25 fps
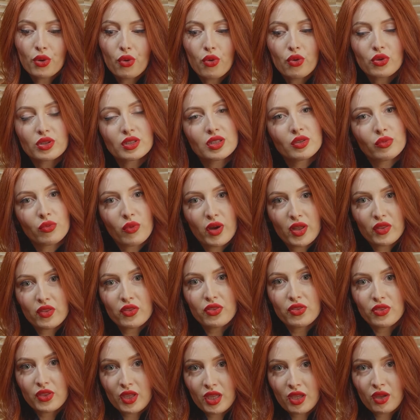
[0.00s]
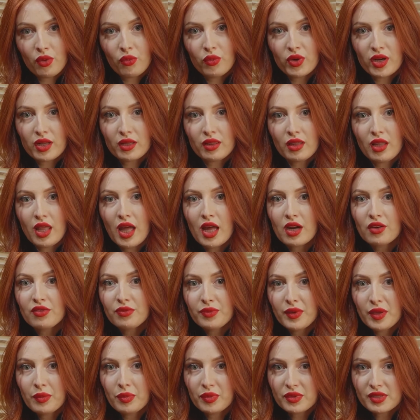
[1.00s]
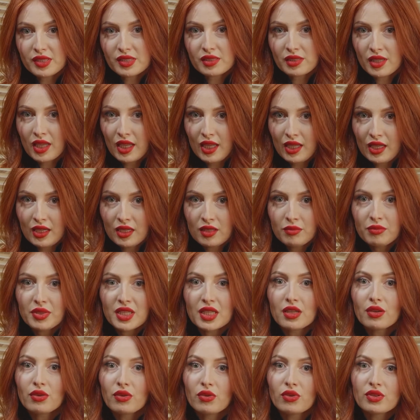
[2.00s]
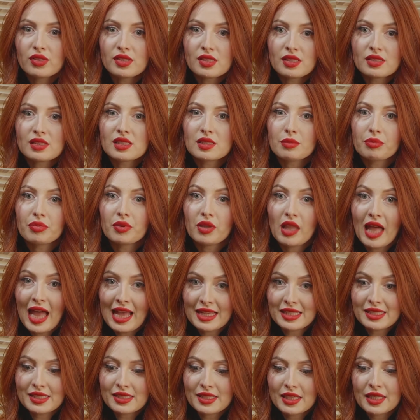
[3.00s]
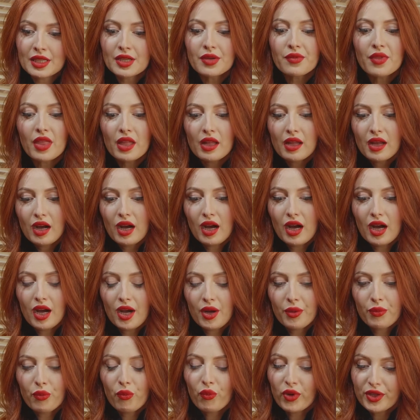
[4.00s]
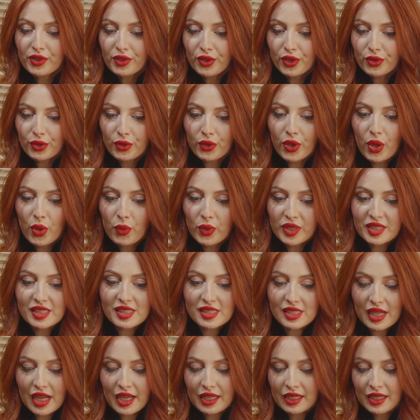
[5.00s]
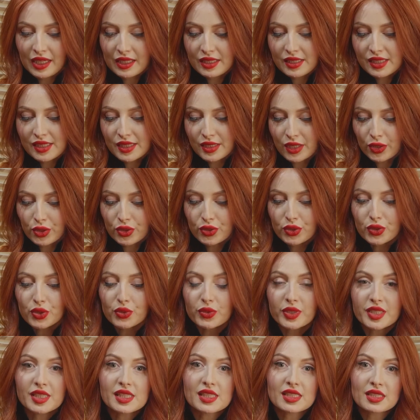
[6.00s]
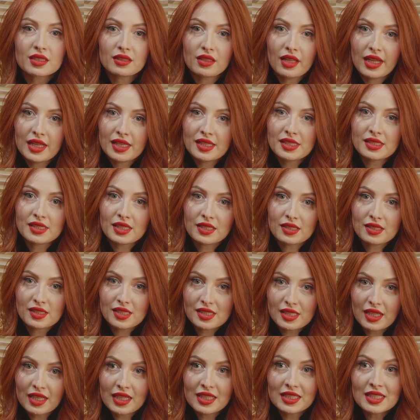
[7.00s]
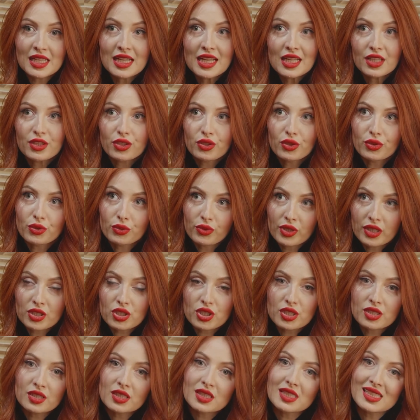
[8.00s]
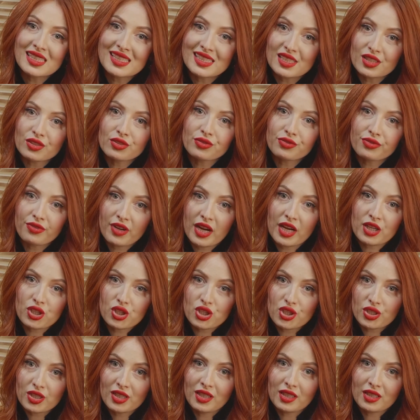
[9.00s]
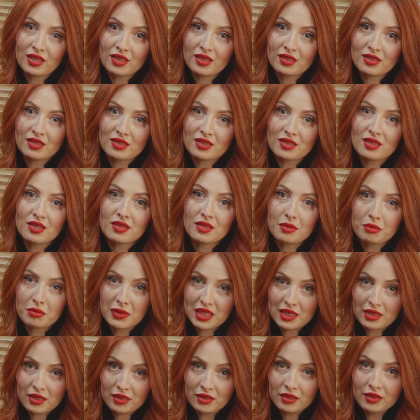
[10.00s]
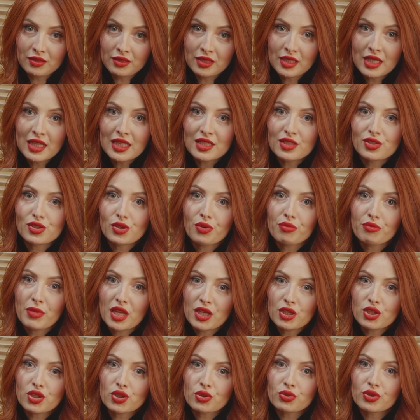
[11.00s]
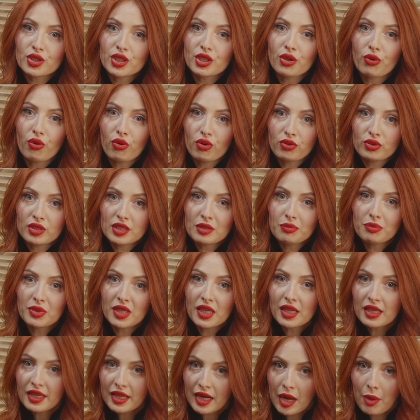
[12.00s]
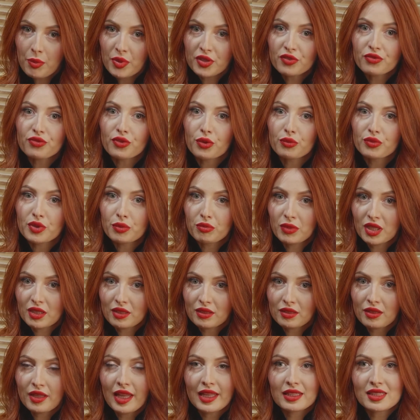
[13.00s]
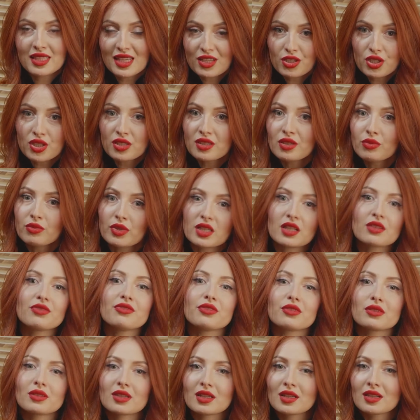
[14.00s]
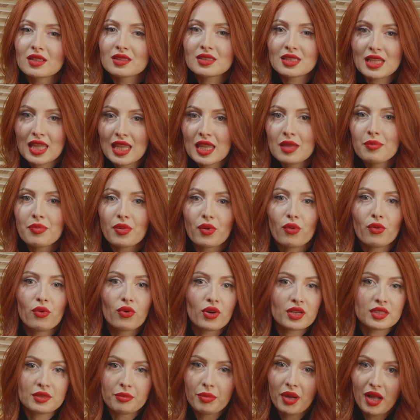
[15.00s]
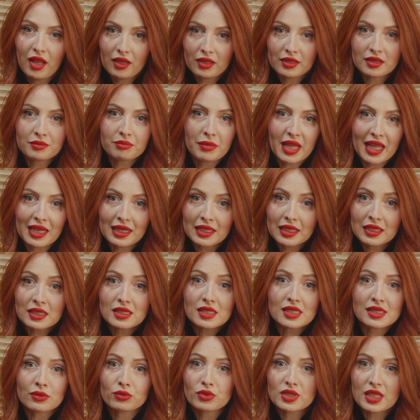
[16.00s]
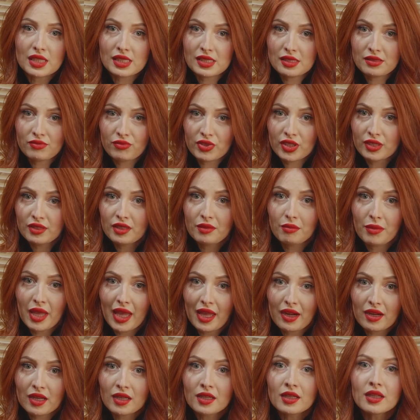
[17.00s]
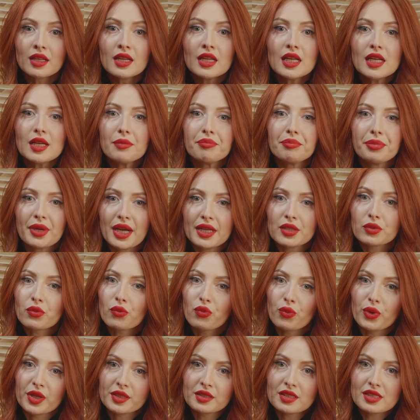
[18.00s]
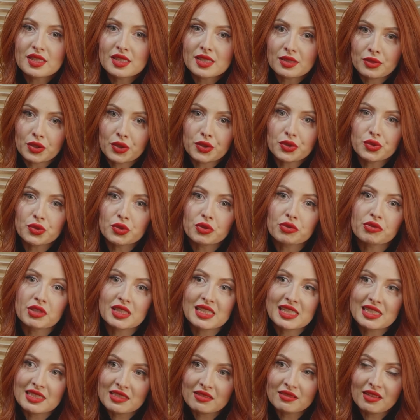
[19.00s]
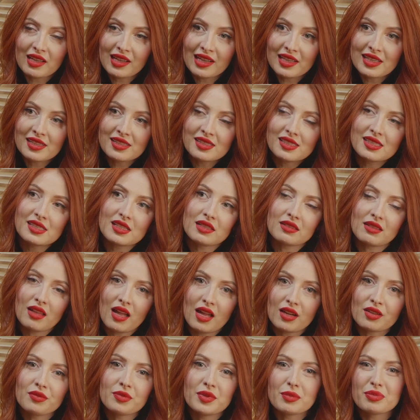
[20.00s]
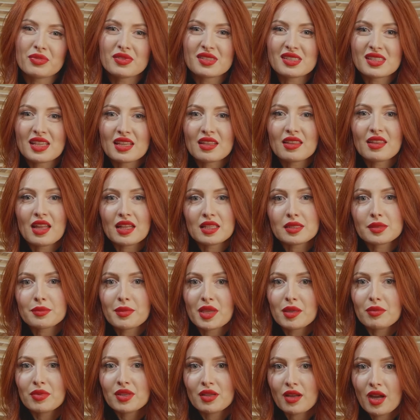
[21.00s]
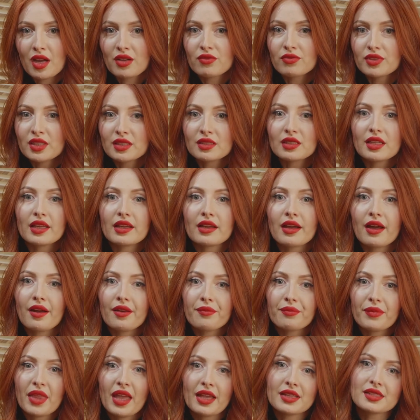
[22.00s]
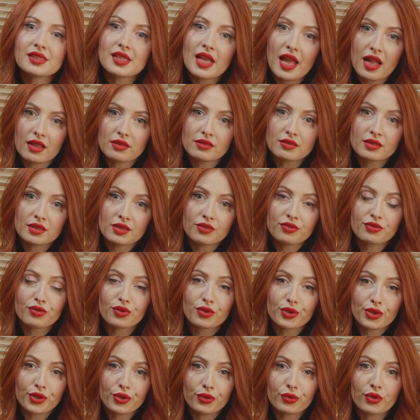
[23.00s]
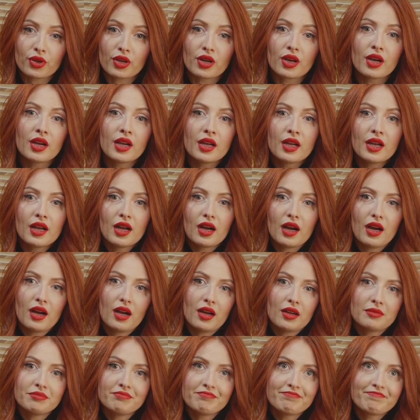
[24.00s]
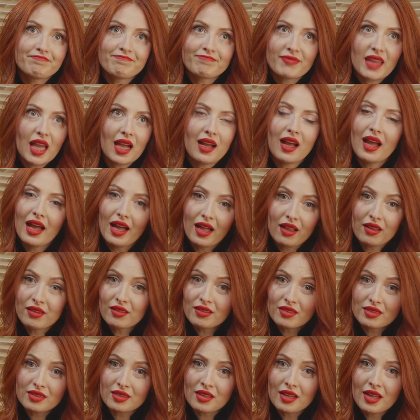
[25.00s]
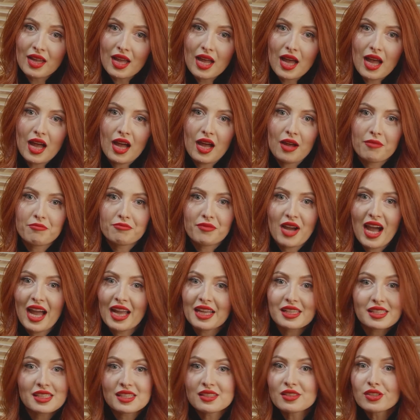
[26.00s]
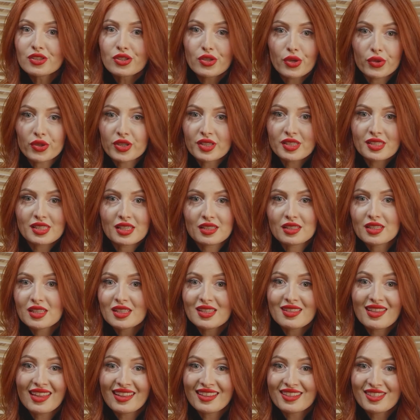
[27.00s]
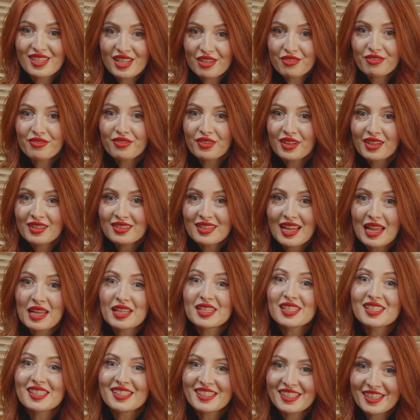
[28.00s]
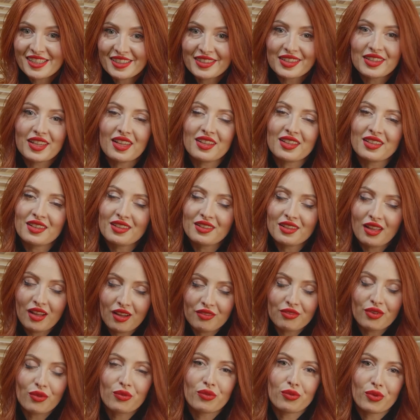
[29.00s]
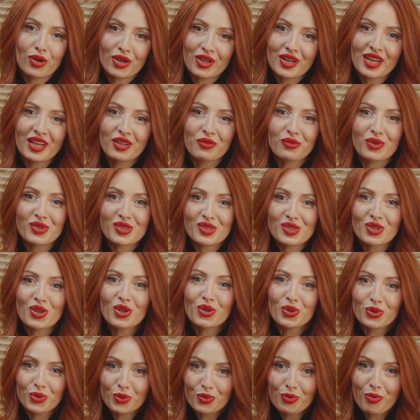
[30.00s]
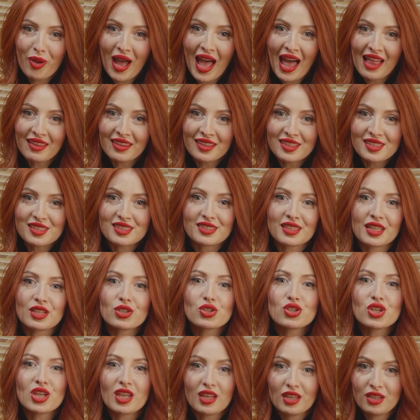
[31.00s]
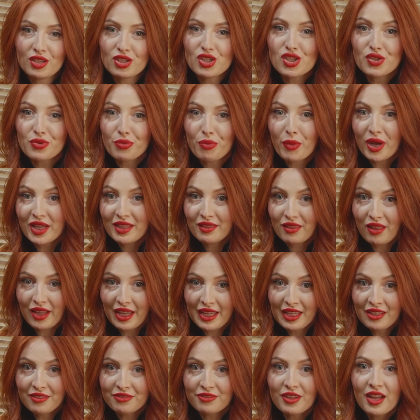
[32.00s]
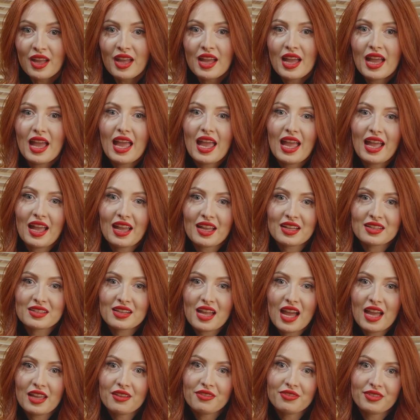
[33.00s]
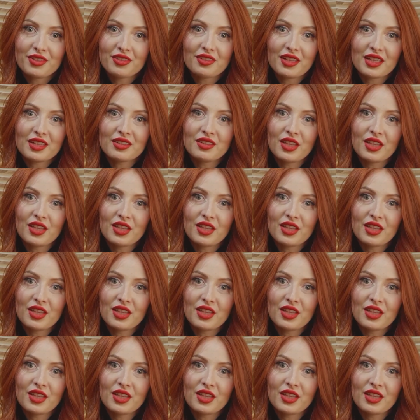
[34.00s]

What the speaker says: only one thing what a lot of people saying, because it's a plastic, when the glue go inside and start to crystallize inside, the glue actually is still fresh in the middle, so make sure you only pick it up from the middle. It's actually work for tape or the palette method, so it doesn't really matter. But when it start to crystallize, a lot of people say that's maybe not really as healthy for your health. I didn't notice anything different. I still love working with the glue palettes. They changed my life, and I feel like